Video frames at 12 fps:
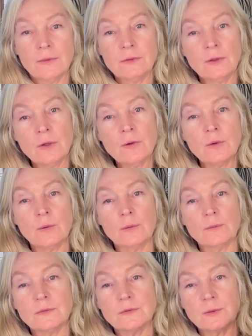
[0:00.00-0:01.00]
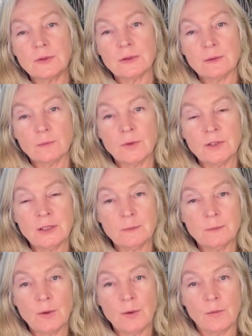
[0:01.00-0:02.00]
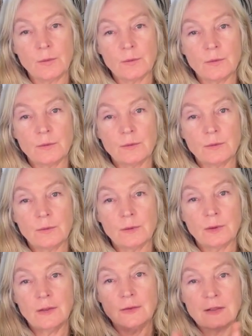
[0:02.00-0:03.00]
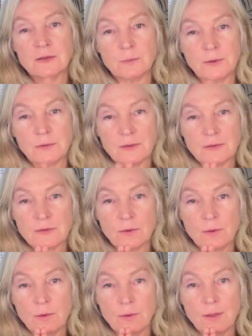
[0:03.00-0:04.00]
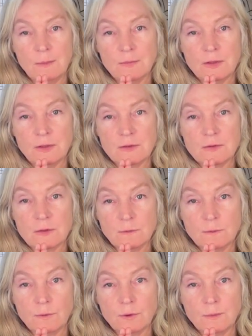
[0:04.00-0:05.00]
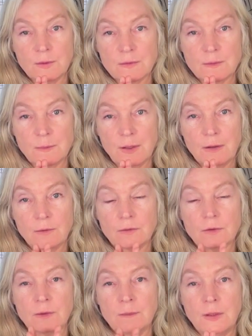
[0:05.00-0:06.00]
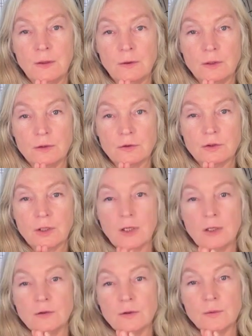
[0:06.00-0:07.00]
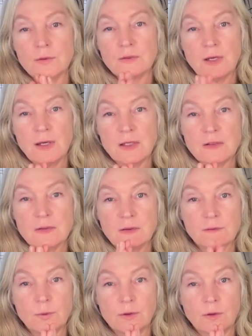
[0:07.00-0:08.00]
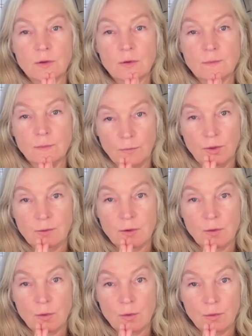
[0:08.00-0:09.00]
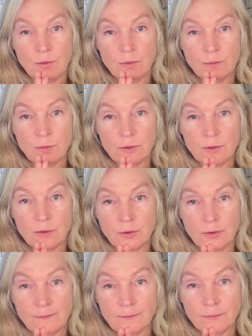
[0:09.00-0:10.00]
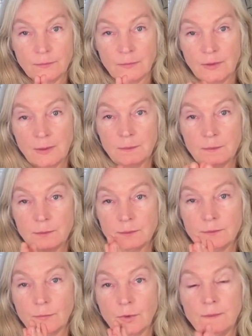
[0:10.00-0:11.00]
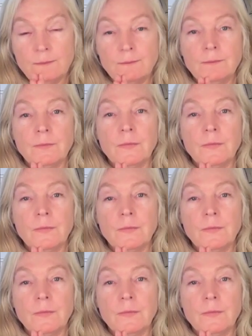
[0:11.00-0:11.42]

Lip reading: No, we need both. And that's what this whole emptiness and form is about, the marriage, two sides of one whole, one coin. Yep. One.